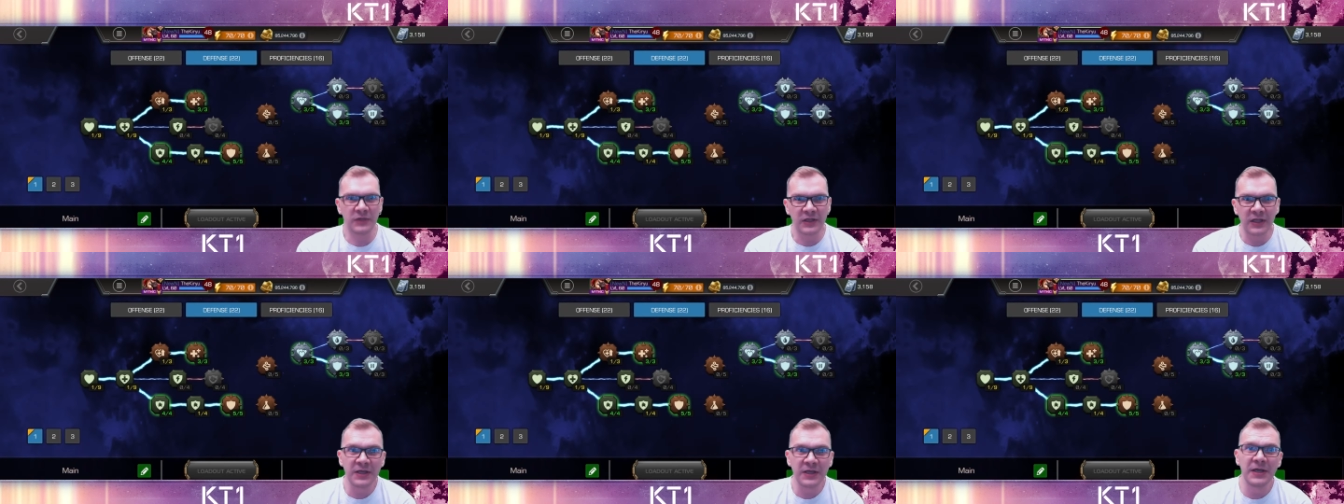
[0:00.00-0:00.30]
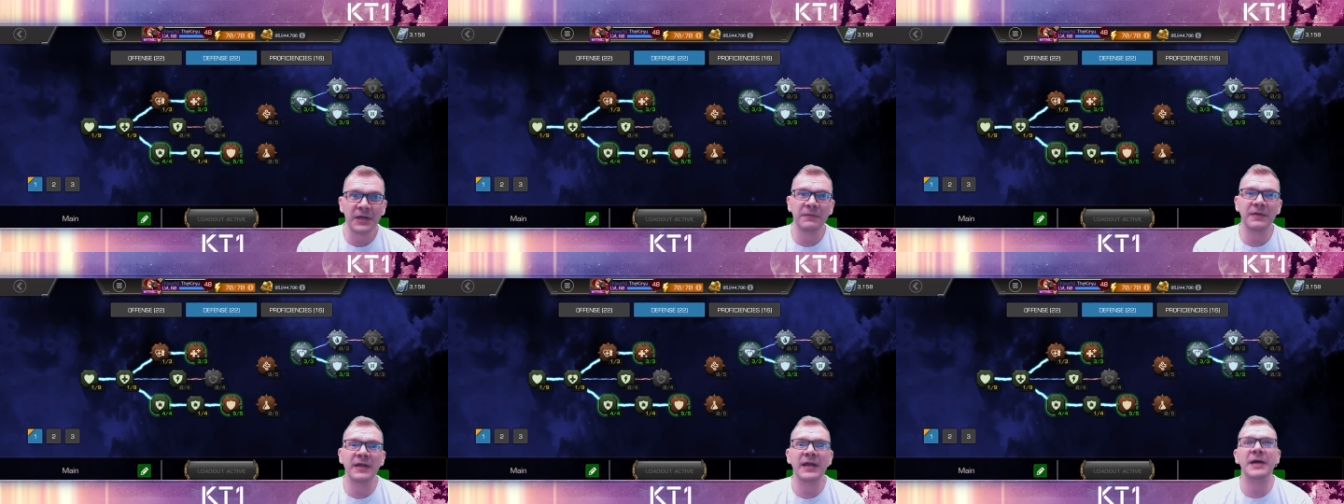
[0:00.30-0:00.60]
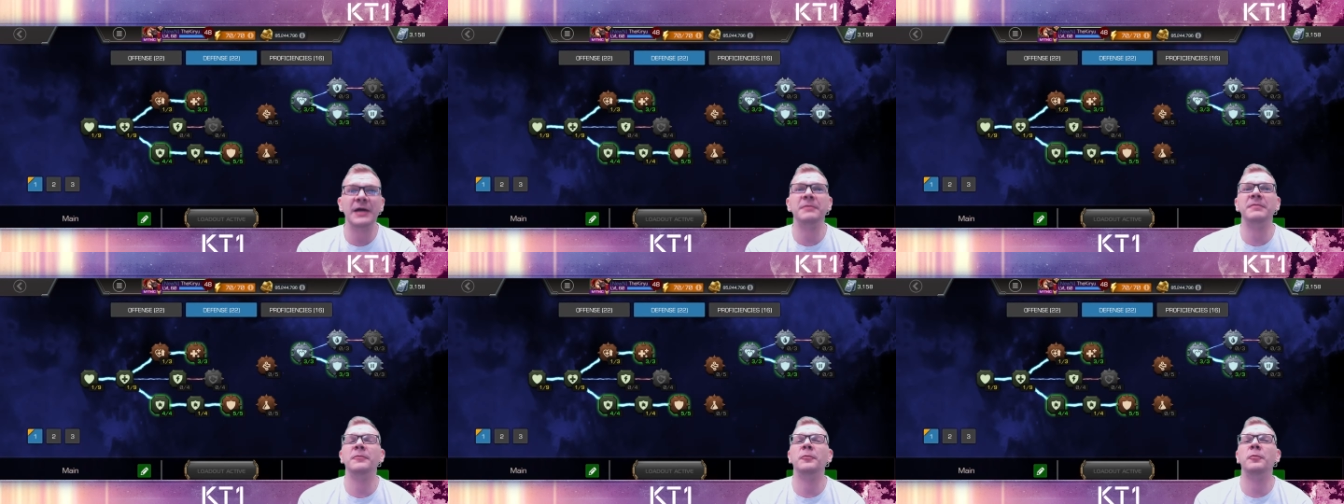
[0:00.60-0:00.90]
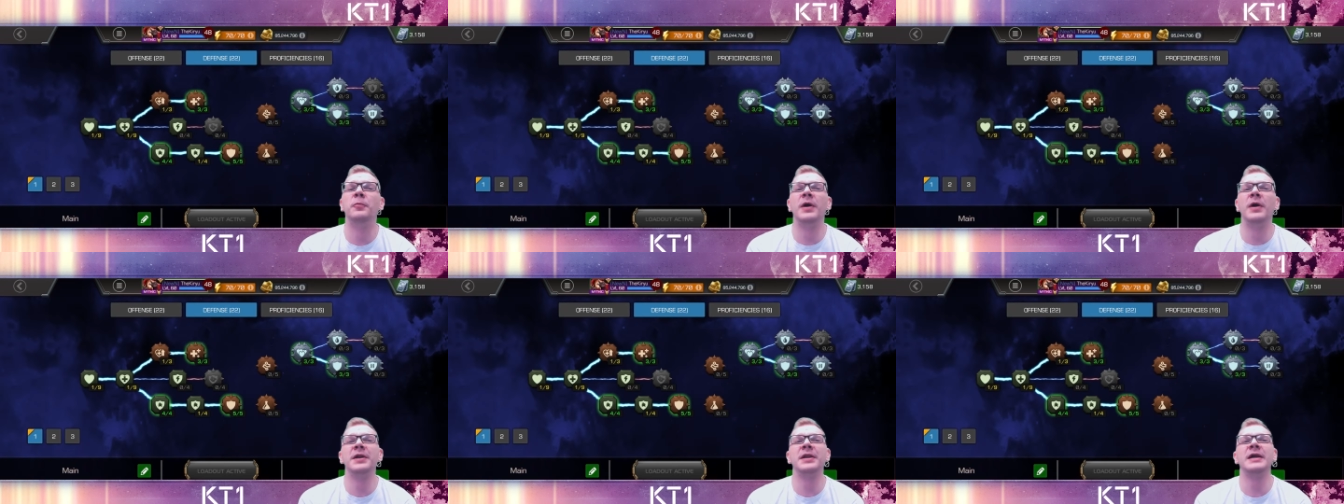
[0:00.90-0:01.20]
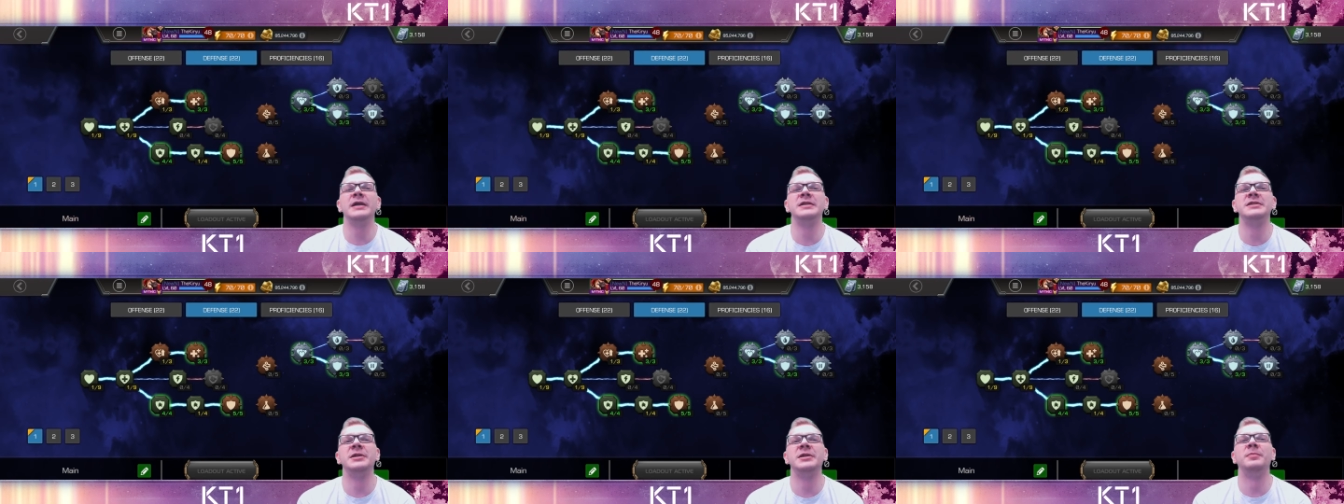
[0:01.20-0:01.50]
here we have one
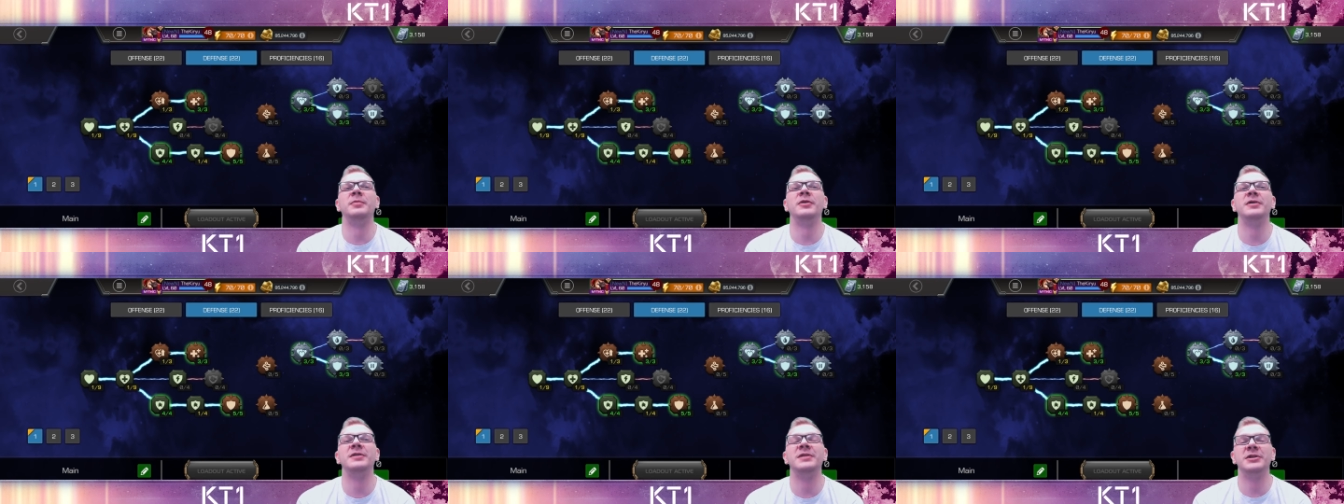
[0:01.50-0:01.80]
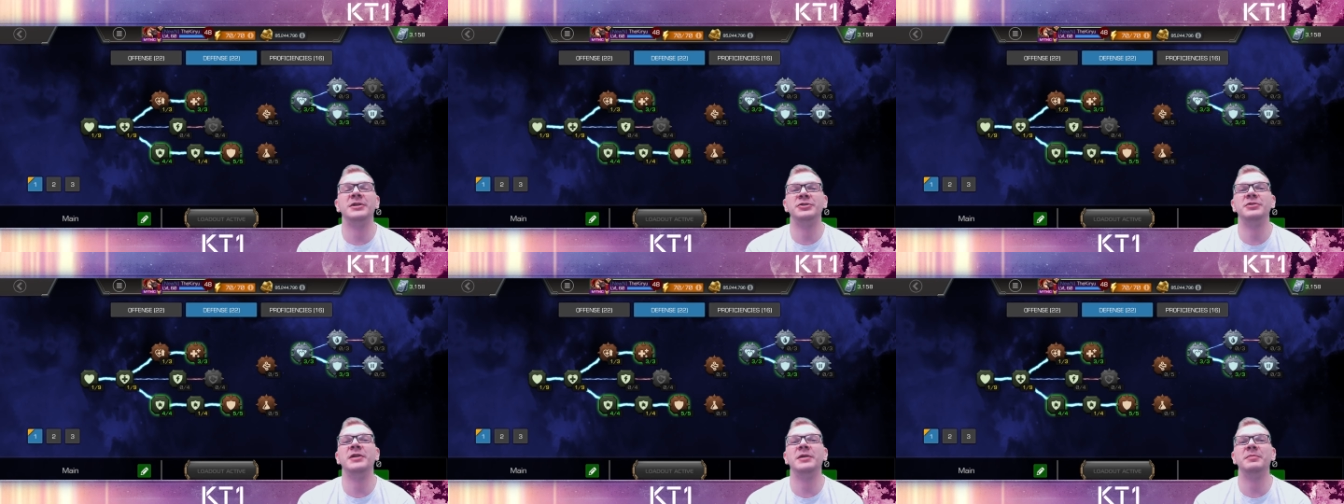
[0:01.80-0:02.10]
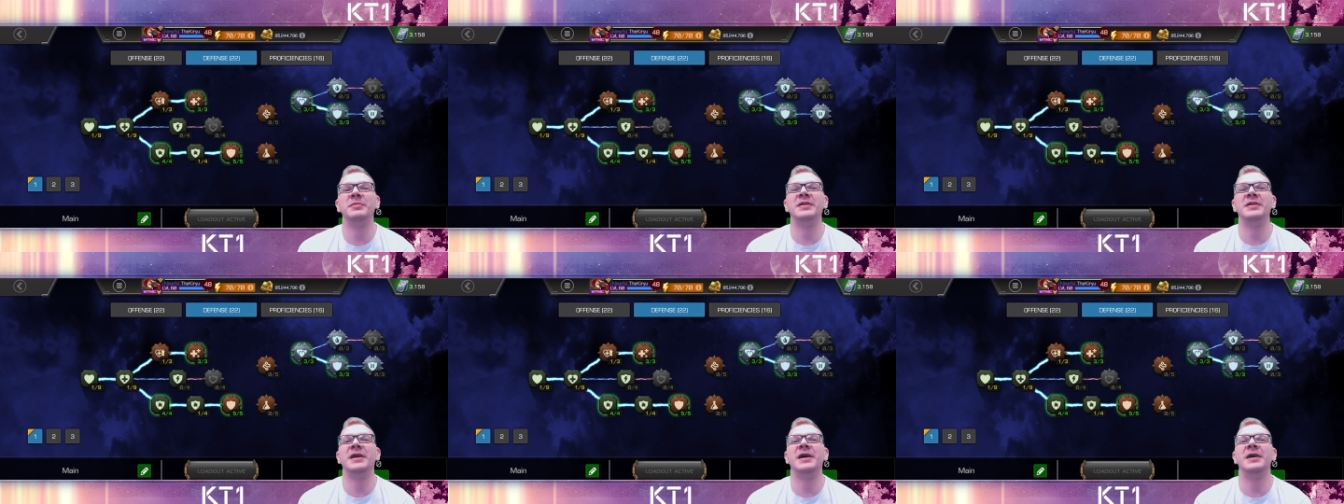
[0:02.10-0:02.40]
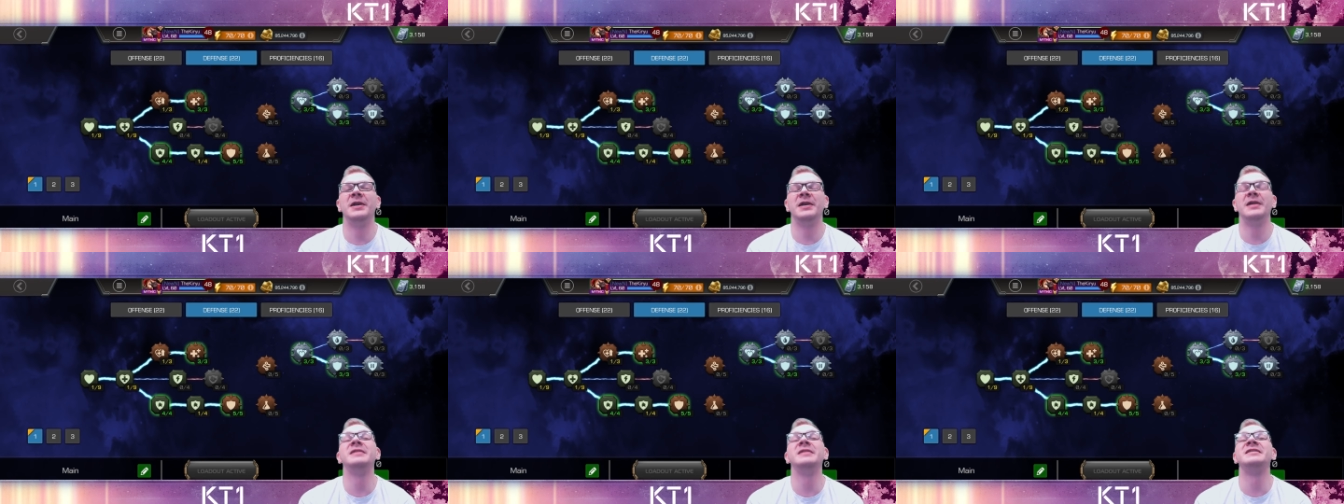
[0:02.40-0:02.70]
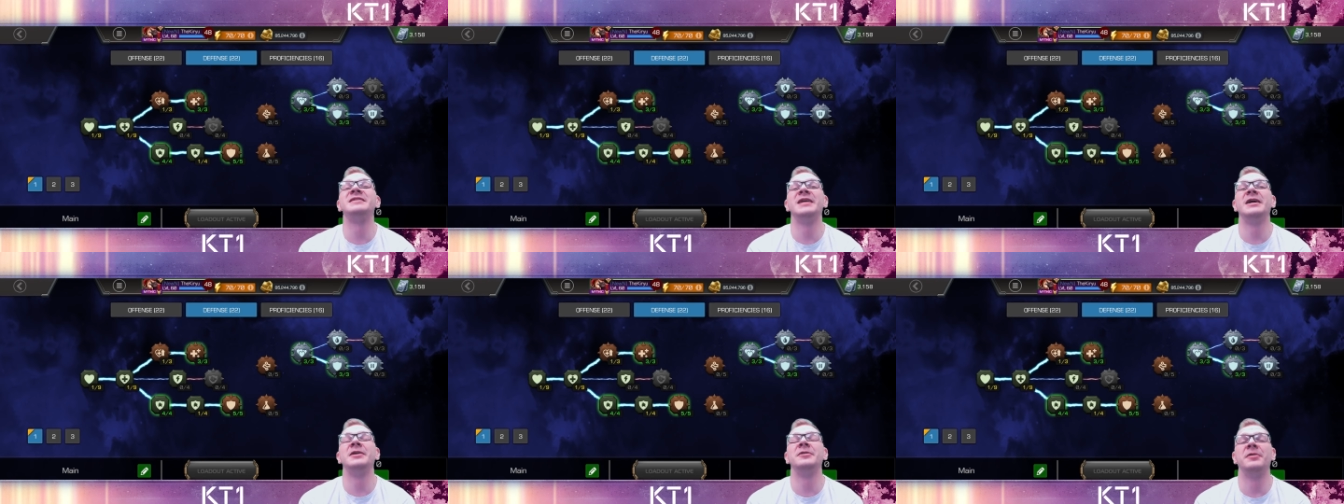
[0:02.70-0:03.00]
extra point that should not be there in
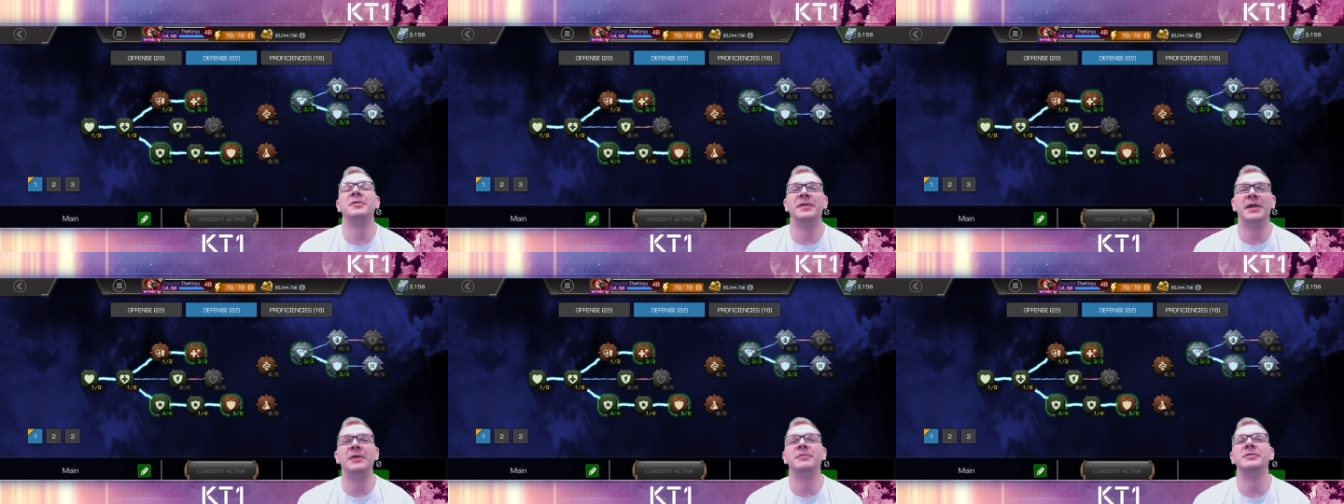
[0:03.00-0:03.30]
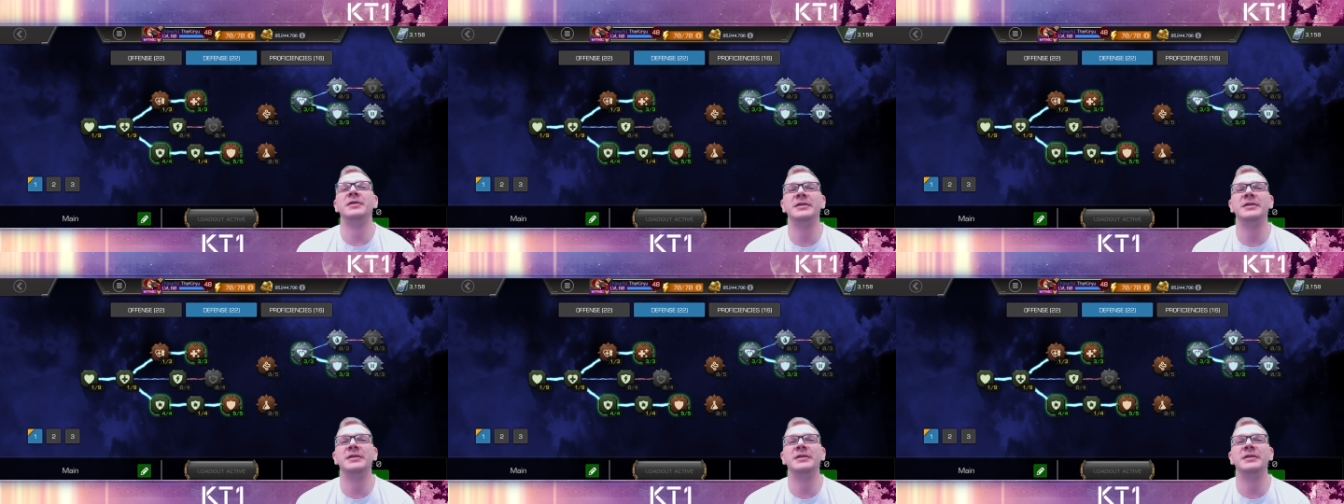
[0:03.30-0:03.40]
stand your ground.